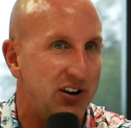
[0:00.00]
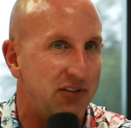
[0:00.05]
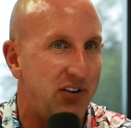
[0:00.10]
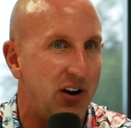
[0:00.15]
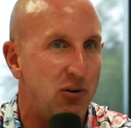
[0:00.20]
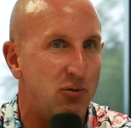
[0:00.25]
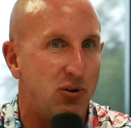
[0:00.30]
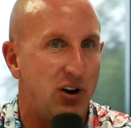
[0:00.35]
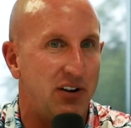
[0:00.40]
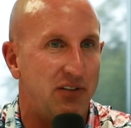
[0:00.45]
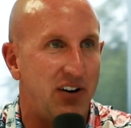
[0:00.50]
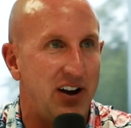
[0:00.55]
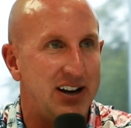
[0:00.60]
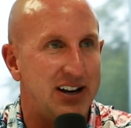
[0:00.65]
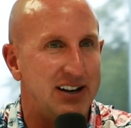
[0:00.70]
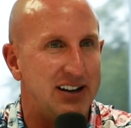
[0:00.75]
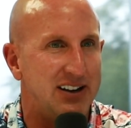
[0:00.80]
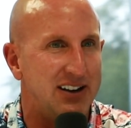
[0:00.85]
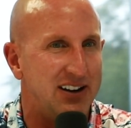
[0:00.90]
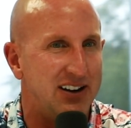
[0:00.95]
If I
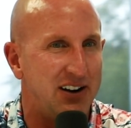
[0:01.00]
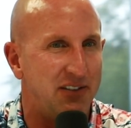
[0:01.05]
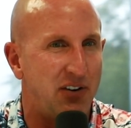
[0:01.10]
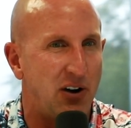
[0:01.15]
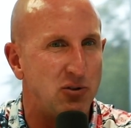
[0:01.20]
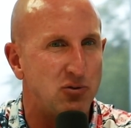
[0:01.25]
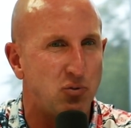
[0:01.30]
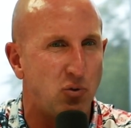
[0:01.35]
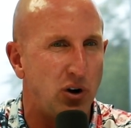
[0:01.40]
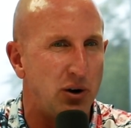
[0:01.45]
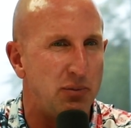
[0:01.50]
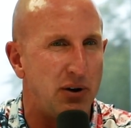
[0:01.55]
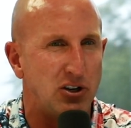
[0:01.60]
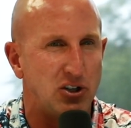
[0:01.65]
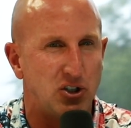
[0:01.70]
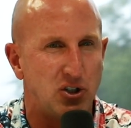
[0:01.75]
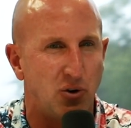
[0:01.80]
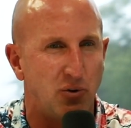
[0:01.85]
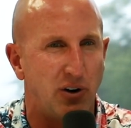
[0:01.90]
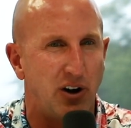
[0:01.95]
was worried
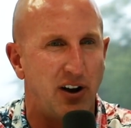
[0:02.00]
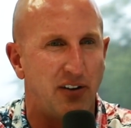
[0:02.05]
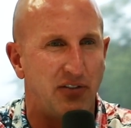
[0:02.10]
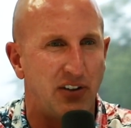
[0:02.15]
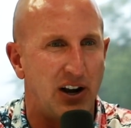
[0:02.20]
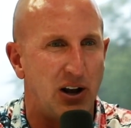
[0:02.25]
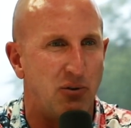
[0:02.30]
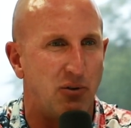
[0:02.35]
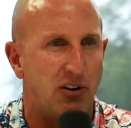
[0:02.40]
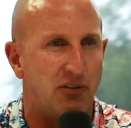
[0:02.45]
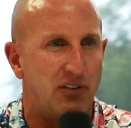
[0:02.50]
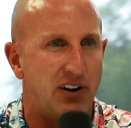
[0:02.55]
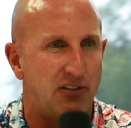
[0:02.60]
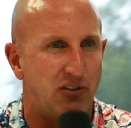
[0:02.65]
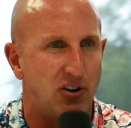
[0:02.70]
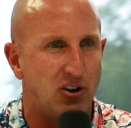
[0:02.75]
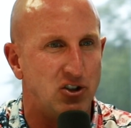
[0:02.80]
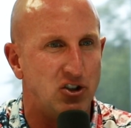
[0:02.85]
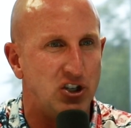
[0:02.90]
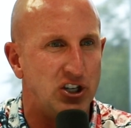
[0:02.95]
about showing off, then I would have
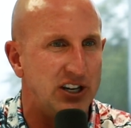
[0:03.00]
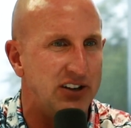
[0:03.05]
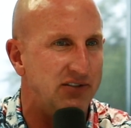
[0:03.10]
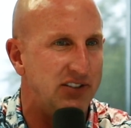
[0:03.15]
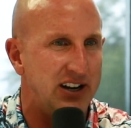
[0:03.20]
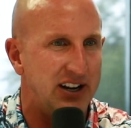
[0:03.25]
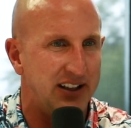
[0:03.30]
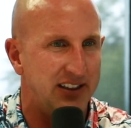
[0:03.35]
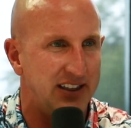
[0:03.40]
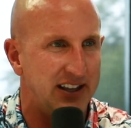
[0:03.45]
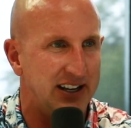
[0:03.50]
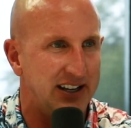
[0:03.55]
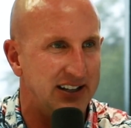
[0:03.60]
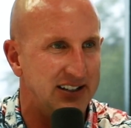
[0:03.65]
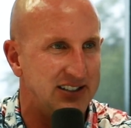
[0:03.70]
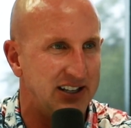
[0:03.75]
never achieved anything.